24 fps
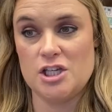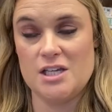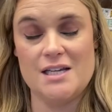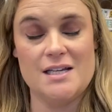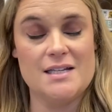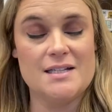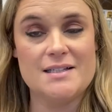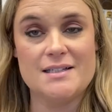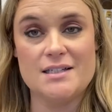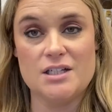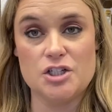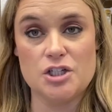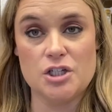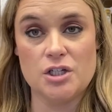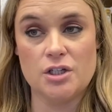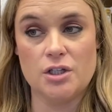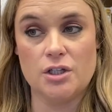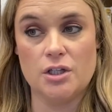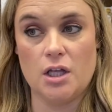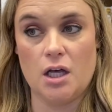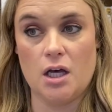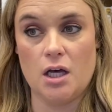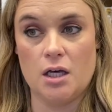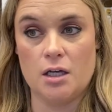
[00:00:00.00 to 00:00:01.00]
is stitching
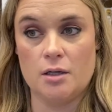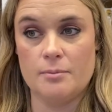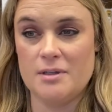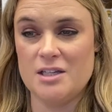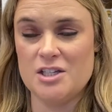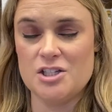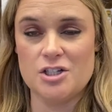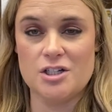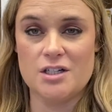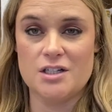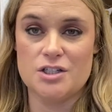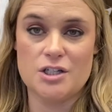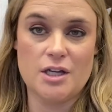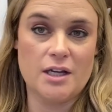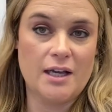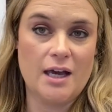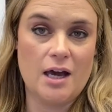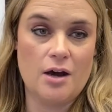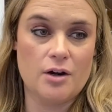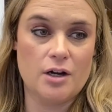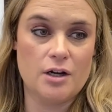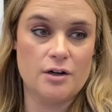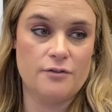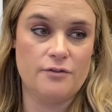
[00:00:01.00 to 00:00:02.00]
along. Be sure to check
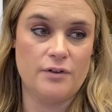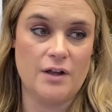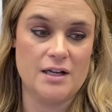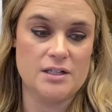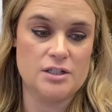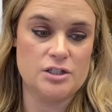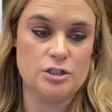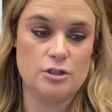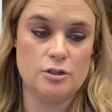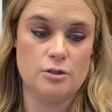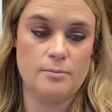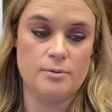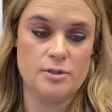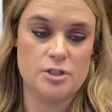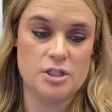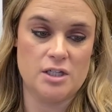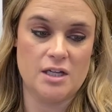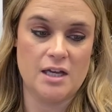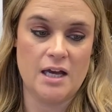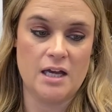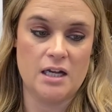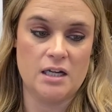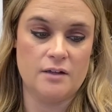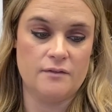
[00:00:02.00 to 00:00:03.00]
out her floss tube.
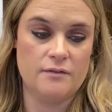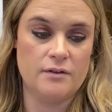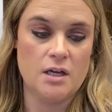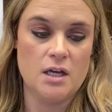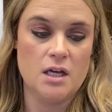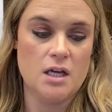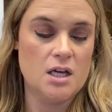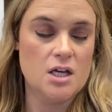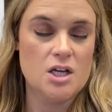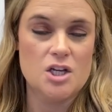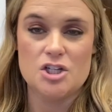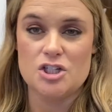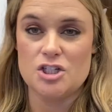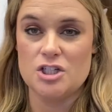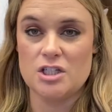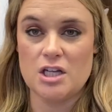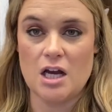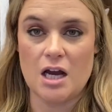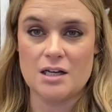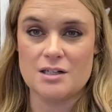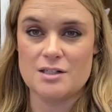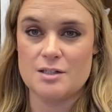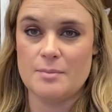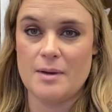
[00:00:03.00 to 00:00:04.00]
She
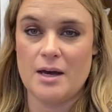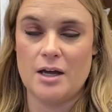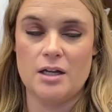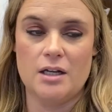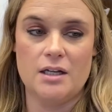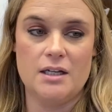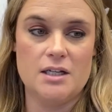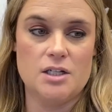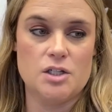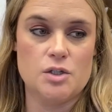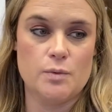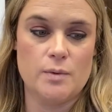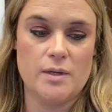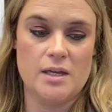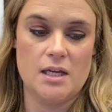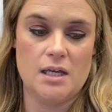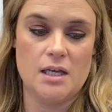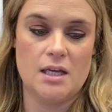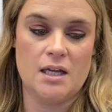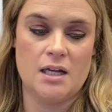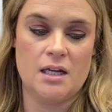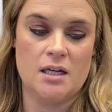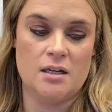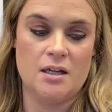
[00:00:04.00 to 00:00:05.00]
talks about it each week,
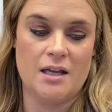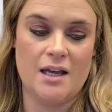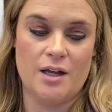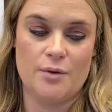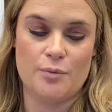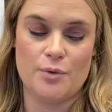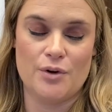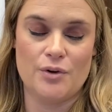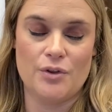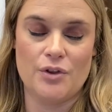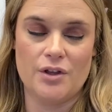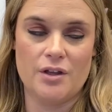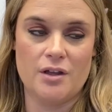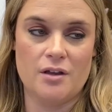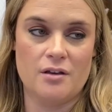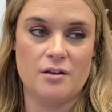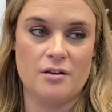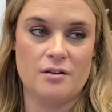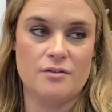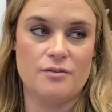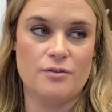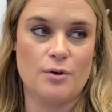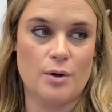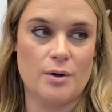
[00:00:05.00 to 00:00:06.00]
and we're looking
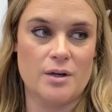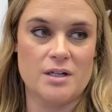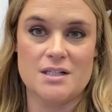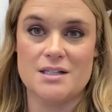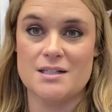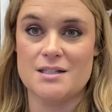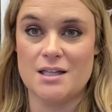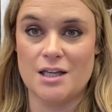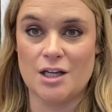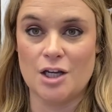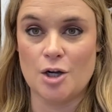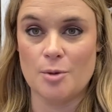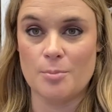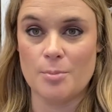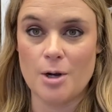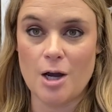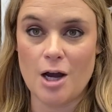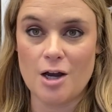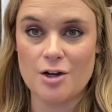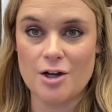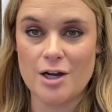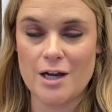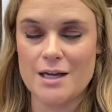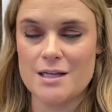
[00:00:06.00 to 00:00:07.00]
forward to seeing her
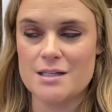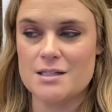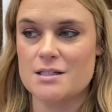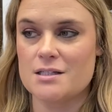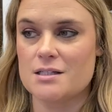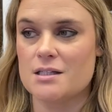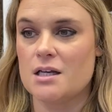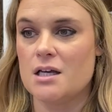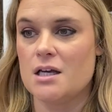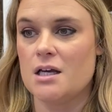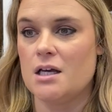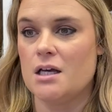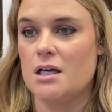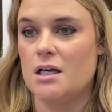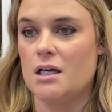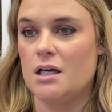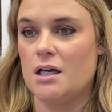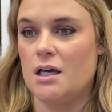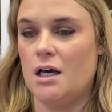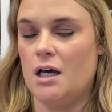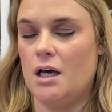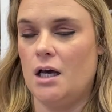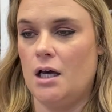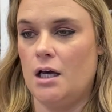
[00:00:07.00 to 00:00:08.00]
progress.
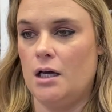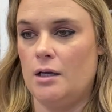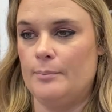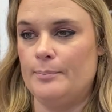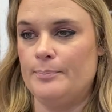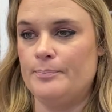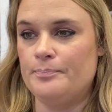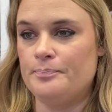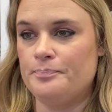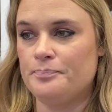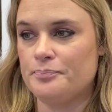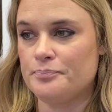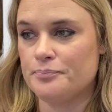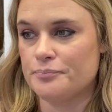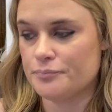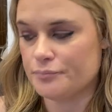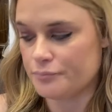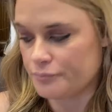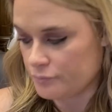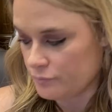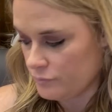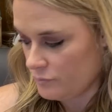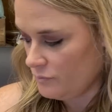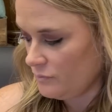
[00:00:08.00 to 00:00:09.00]

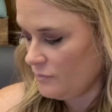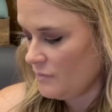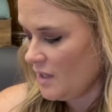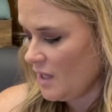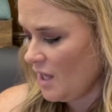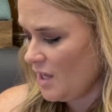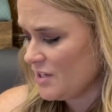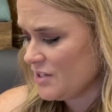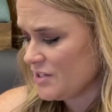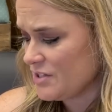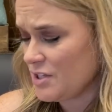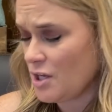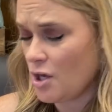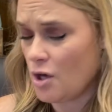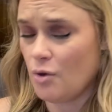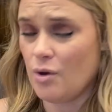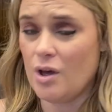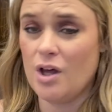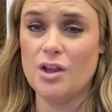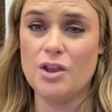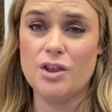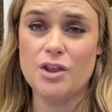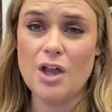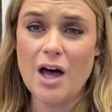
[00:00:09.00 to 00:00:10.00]
So
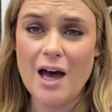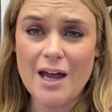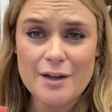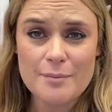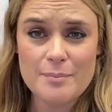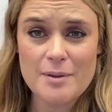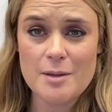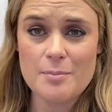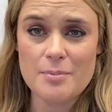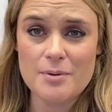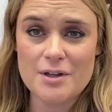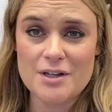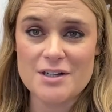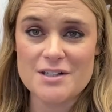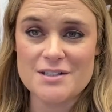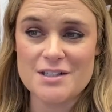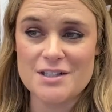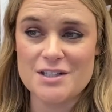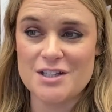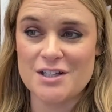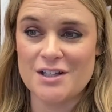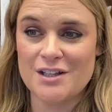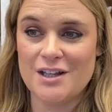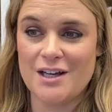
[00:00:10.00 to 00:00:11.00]
a lot of people are
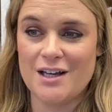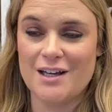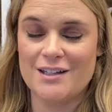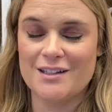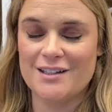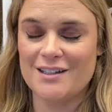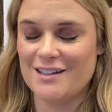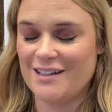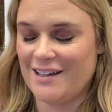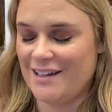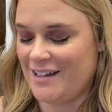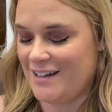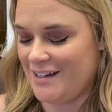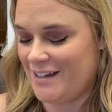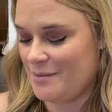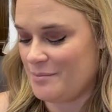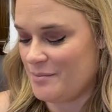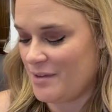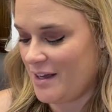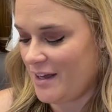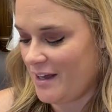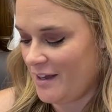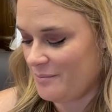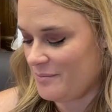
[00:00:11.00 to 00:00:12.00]
stitching along, and
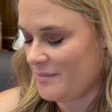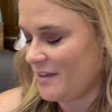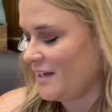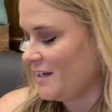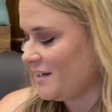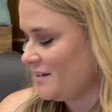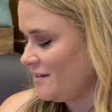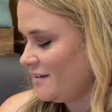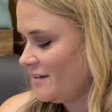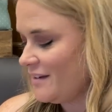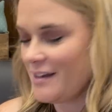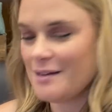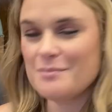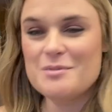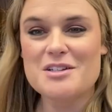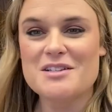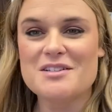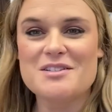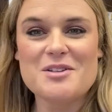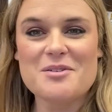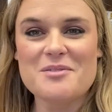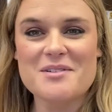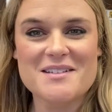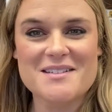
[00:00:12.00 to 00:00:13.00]
I'm
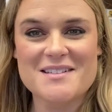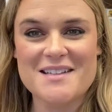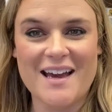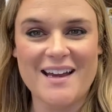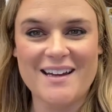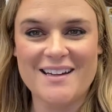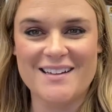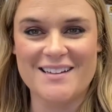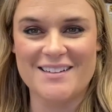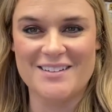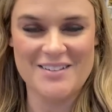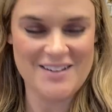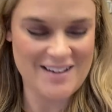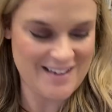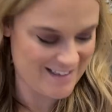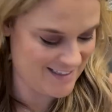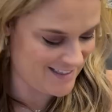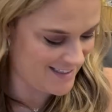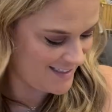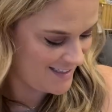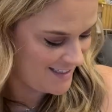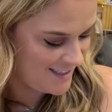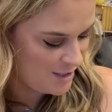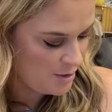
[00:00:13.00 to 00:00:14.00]
just so excited, you guys.
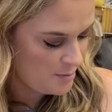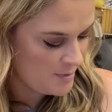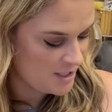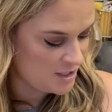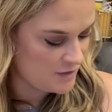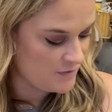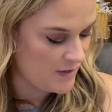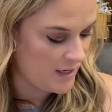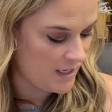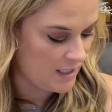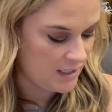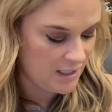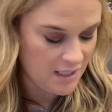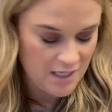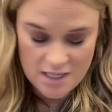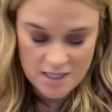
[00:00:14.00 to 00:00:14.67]
It's so much fun.